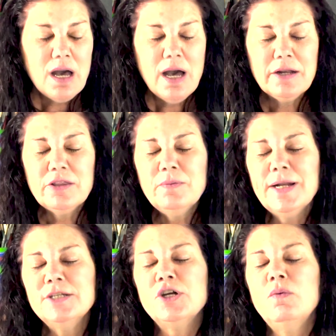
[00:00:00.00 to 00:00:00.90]
Another
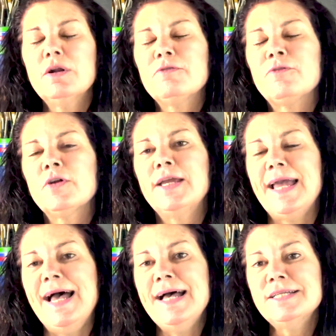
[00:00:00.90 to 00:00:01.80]
one I don't want to
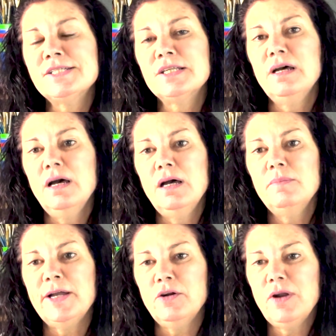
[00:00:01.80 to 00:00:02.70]
forget,
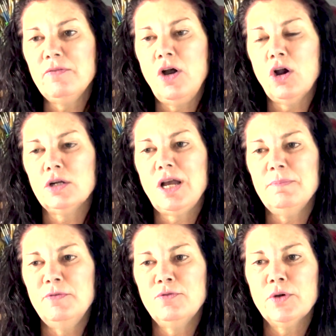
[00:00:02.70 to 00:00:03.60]
I don't have a hard
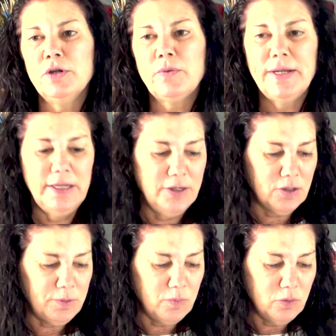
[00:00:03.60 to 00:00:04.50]
copy for you right
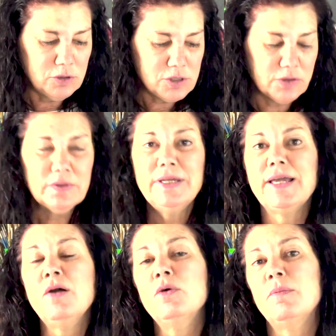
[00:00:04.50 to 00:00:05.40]
here, but we'll certainly
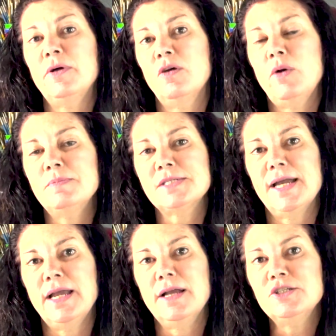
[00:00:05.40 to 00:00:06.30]
get one up on the
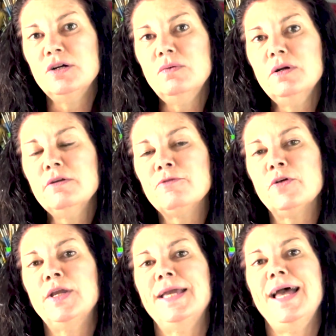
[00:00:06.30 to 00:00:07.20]
website. I don't want to
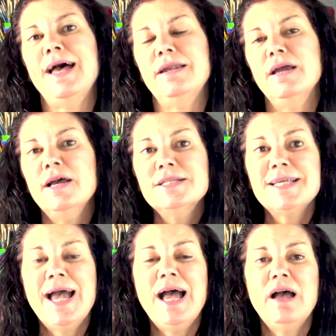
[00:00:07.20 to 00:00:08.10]
forget
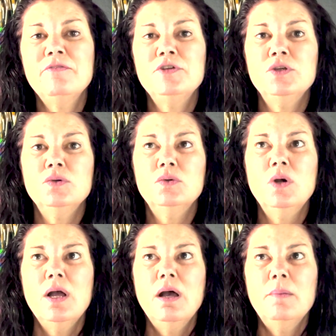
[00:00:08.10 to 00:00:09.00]
to have
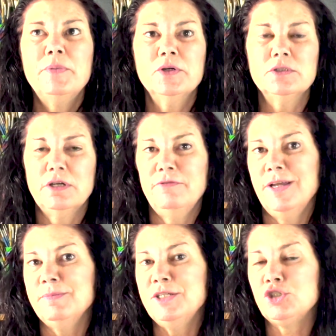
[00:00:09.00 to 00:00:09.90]
you build a
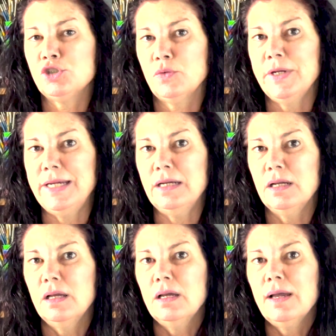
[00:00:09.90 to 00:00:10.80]
family tree.
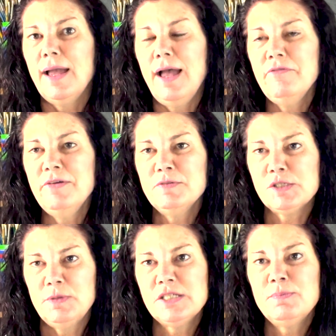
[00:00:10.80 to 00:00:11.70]
Have
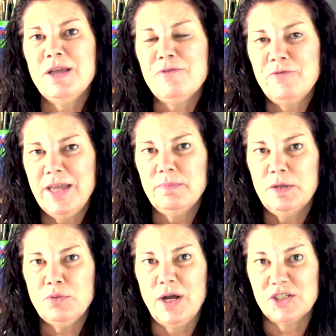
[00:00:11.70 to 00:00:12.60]
this be a
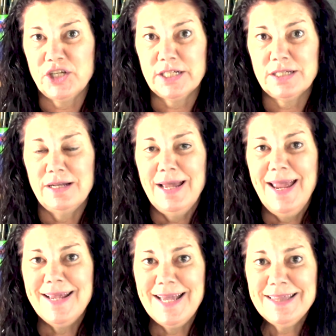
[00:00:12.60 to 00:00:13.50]
family project
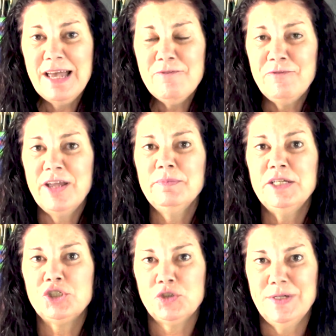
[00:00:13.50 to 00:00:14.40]
and get that
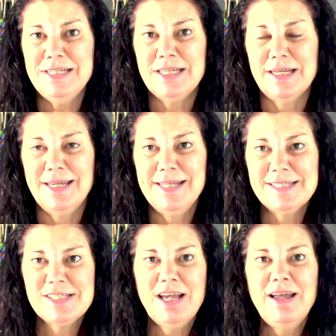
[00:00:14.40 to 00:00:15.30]
family tree done.
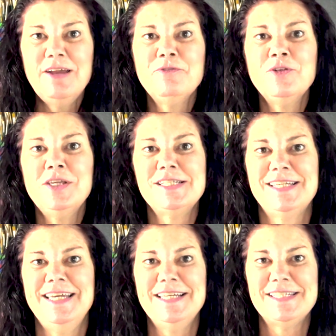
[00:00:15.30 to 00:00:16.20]
It's time for these
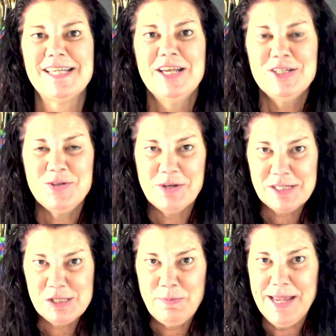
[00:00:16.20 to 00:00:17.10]
kids to
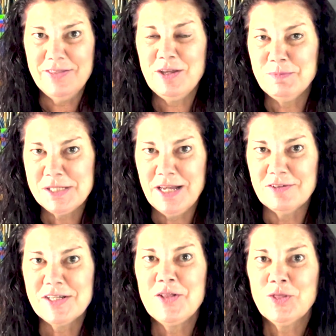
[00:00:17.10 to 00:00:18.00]
expand
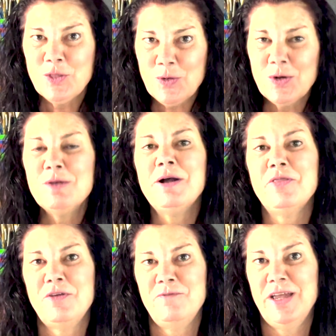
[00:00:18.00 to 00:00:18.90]
themselves and learn
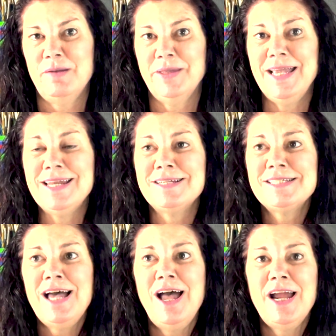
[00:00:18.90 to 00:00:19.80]
about the family and a
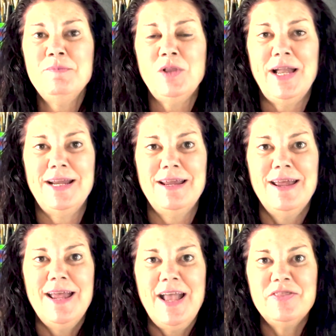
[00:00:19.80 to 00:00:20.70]
timeline
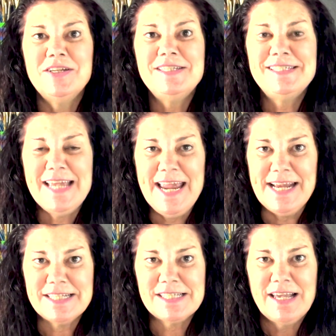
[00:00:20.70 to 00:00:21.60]
and the
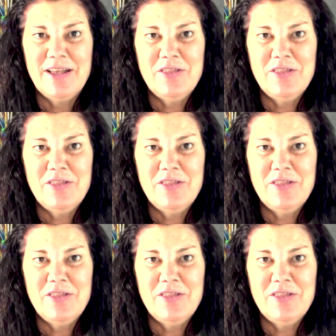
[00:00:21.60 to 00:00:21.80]
dates.